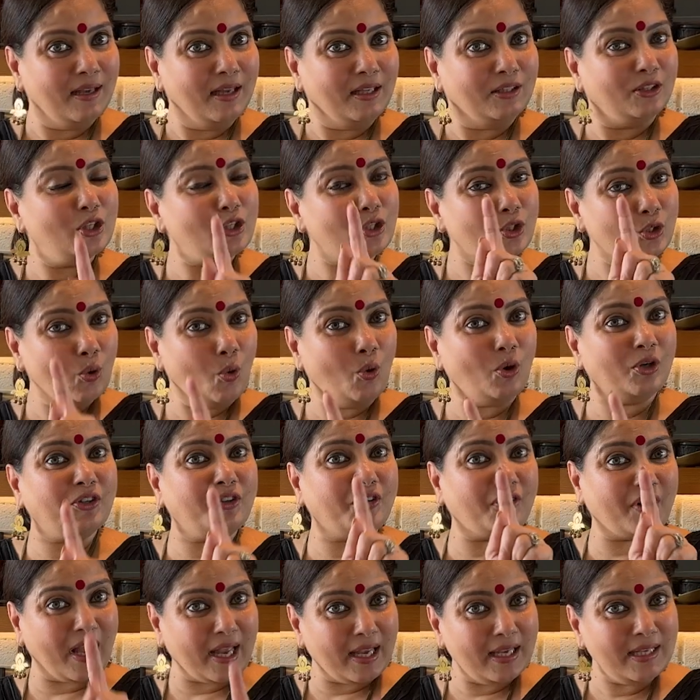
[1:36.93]
the soaked
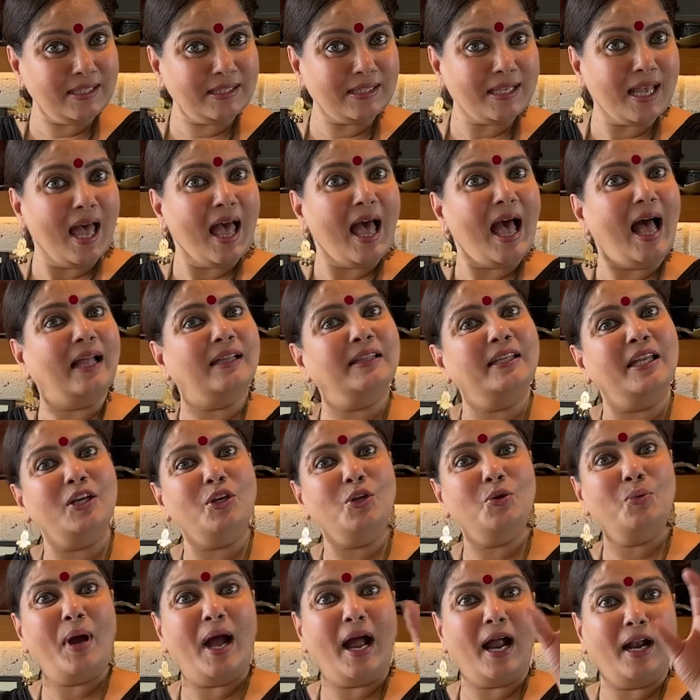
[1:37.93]
rice, and then
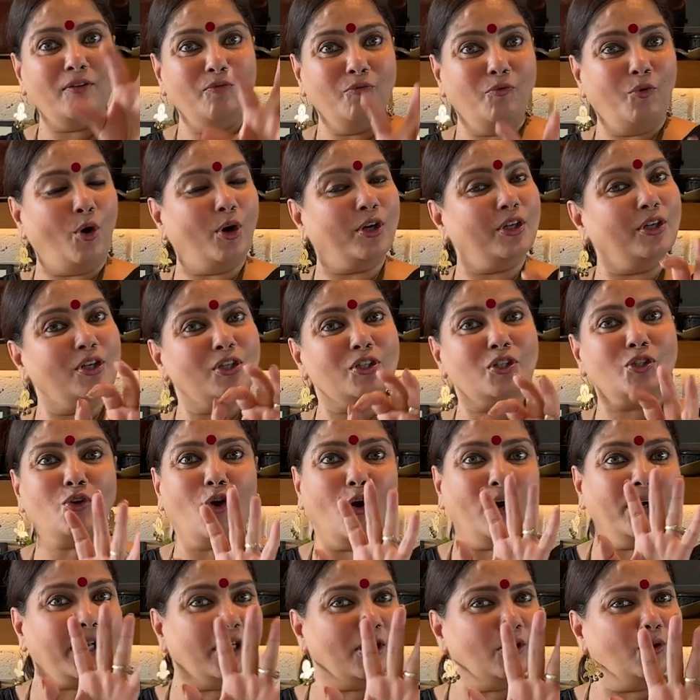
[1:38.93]
you add water,
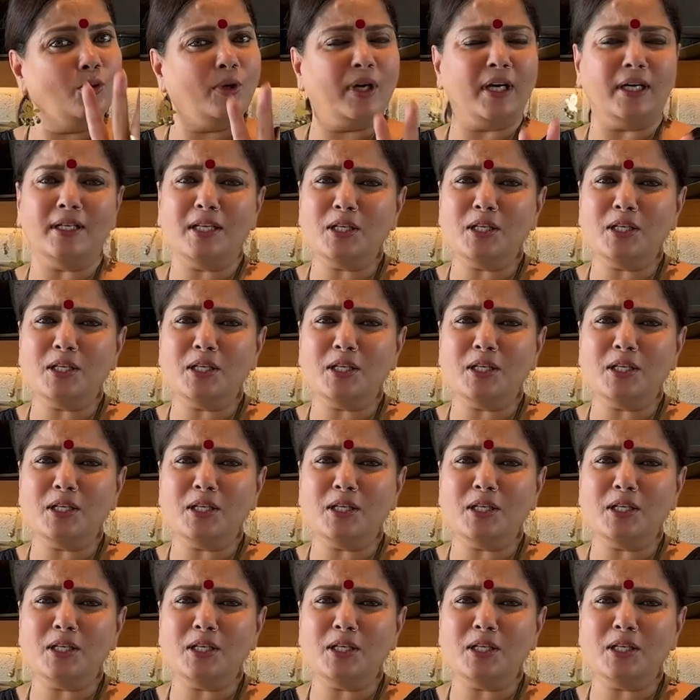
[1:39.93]
salt, and cook it.